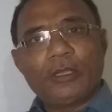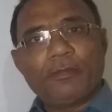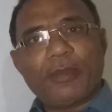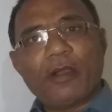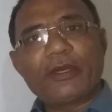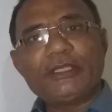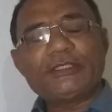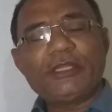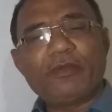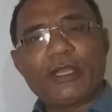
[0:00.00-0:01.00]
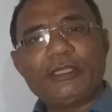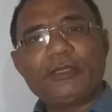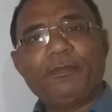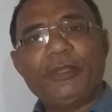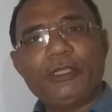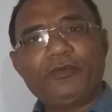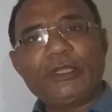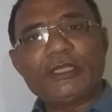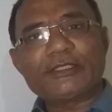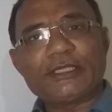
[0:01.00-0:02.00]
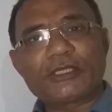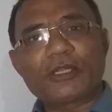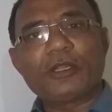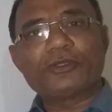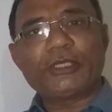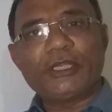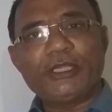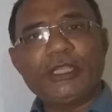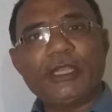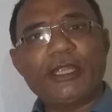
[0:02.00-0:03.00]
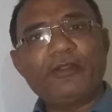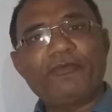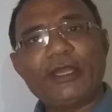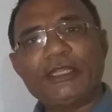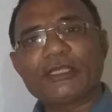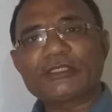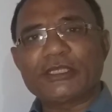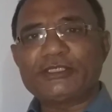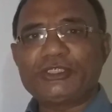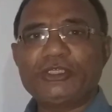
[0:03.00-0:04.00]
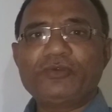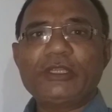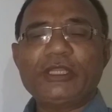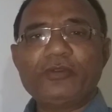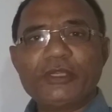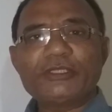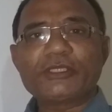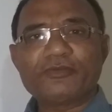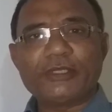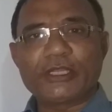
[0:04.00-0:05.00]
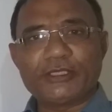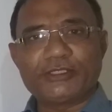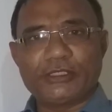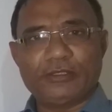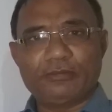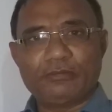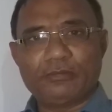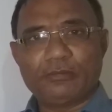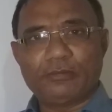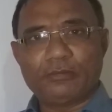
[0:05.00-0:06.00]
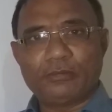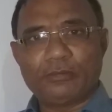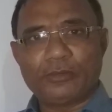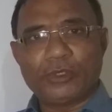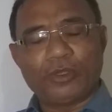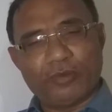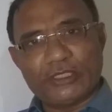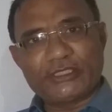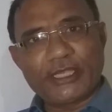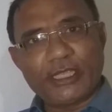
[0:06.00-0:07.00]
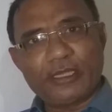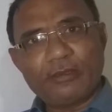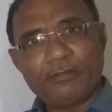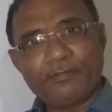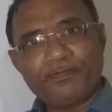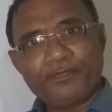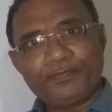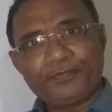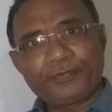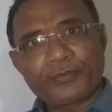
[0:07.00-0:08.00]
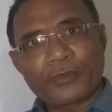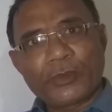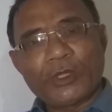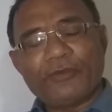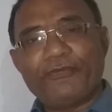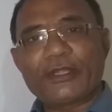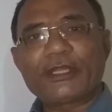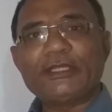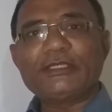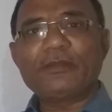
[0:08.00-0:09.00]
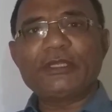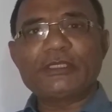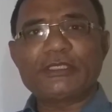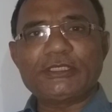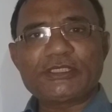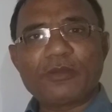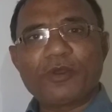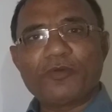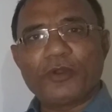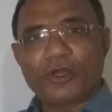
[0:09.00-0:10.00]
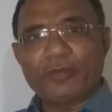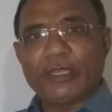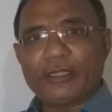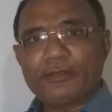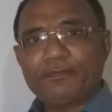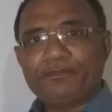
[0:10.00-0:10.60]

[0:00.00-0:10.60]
power is divided between a central authority and various constituent units of the country. Once again, federalism is a system of government